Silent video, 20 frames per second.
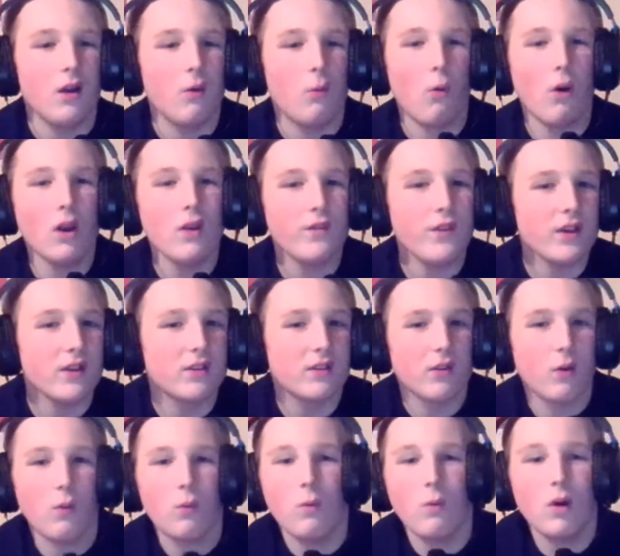
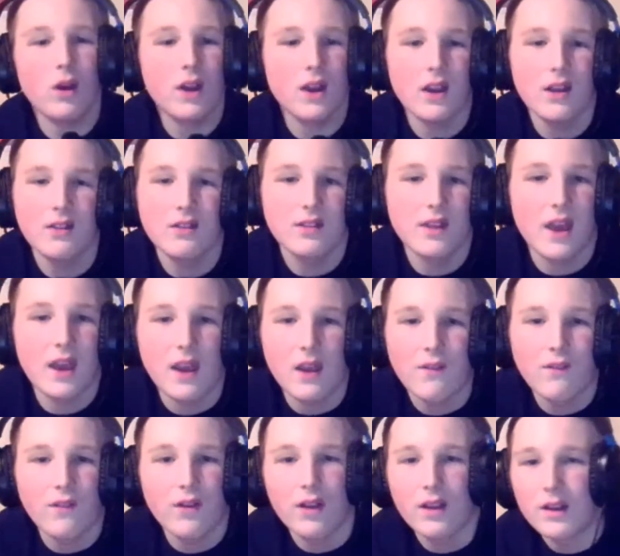what can I say
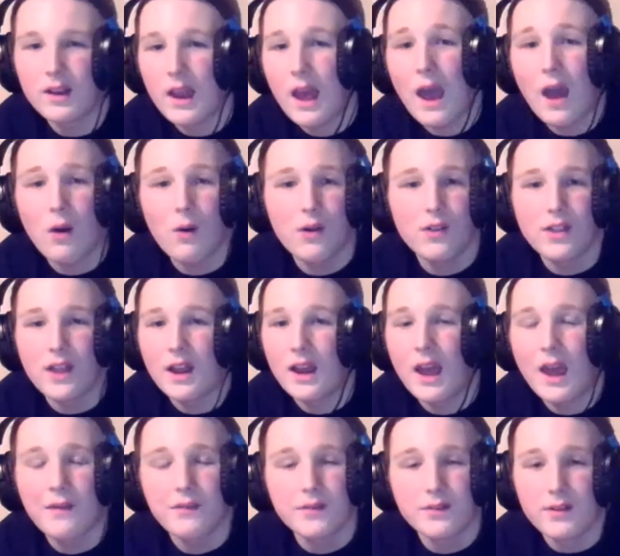now that I
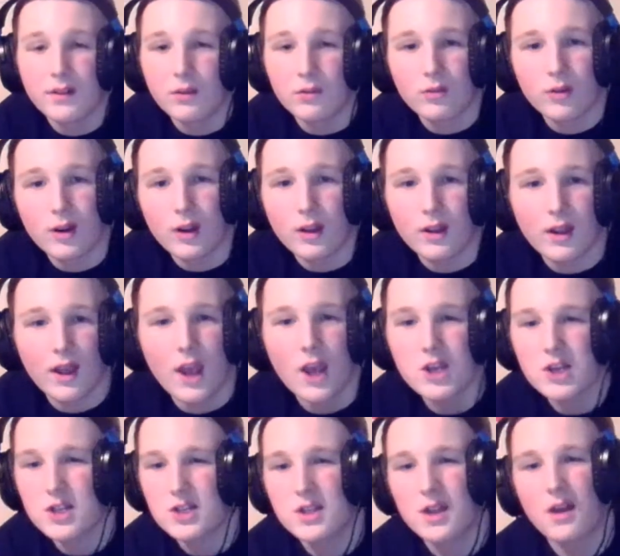haven't said already?
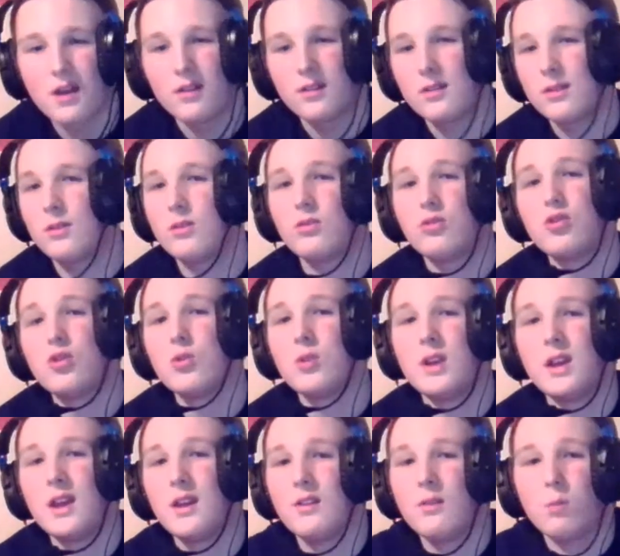AJ Styles
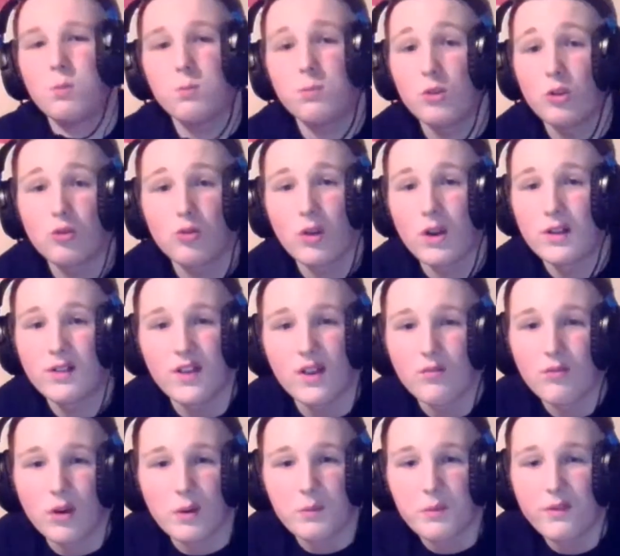truly is the greatest
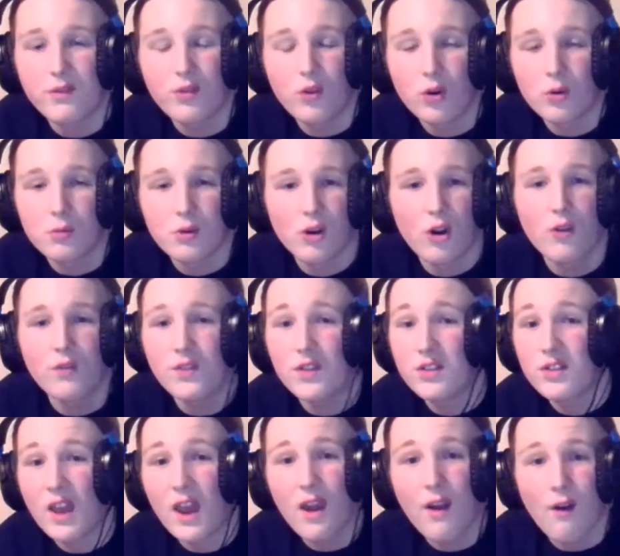in-ring performer of
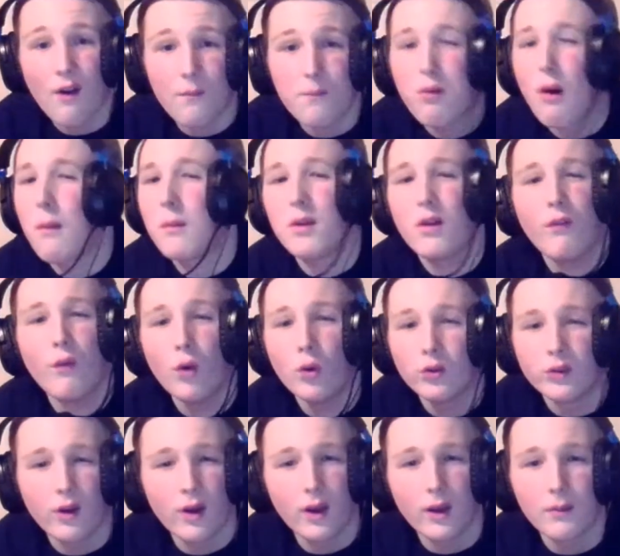this era, probably of all
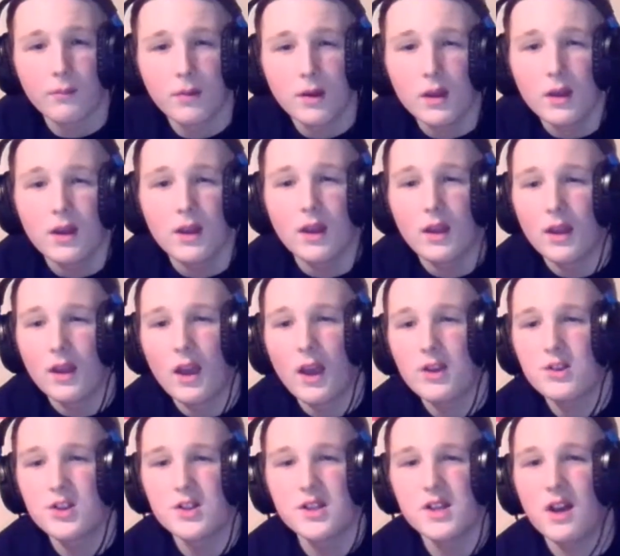time.
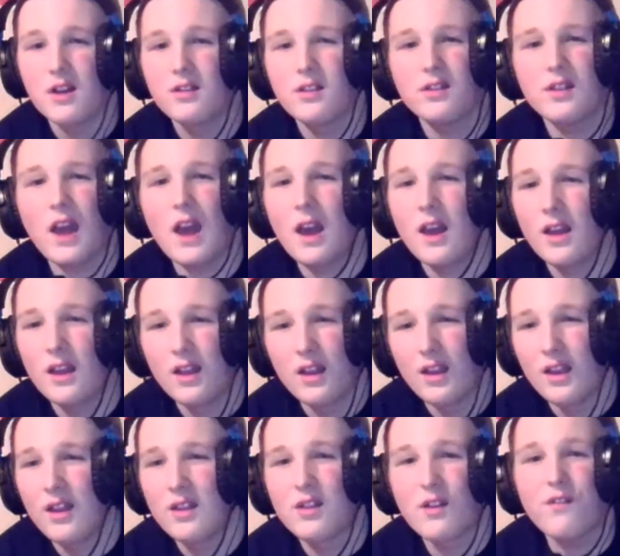AJ Styles
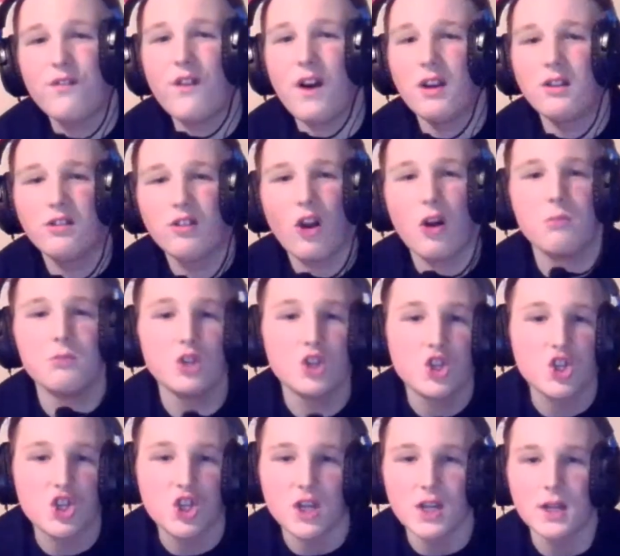is a 5-star
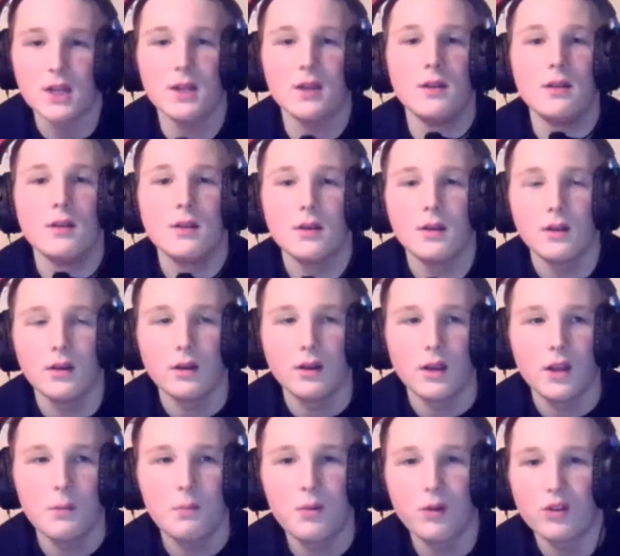machine.
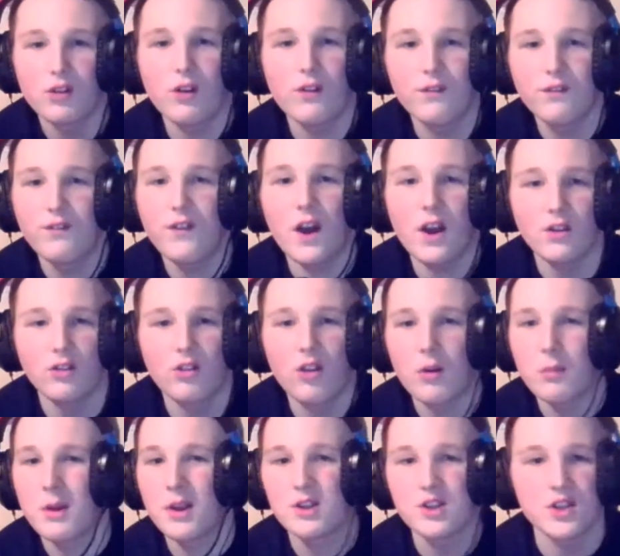He puts on 5-star
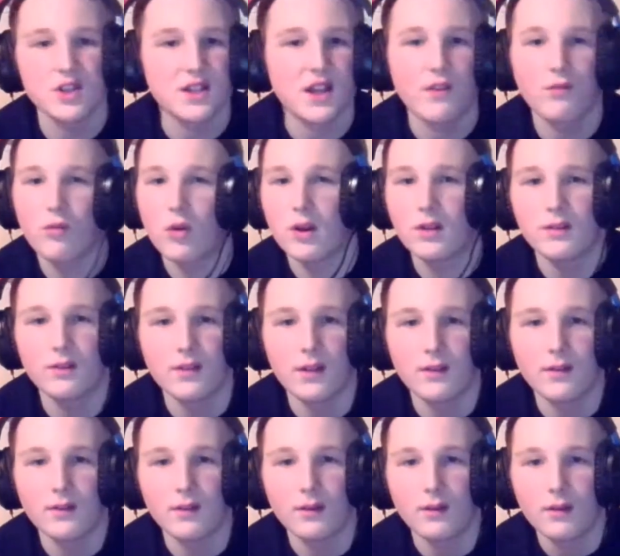matches left, right, and
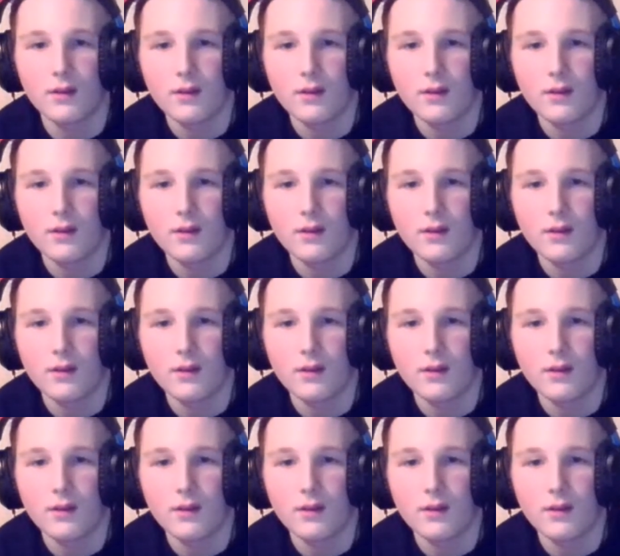center.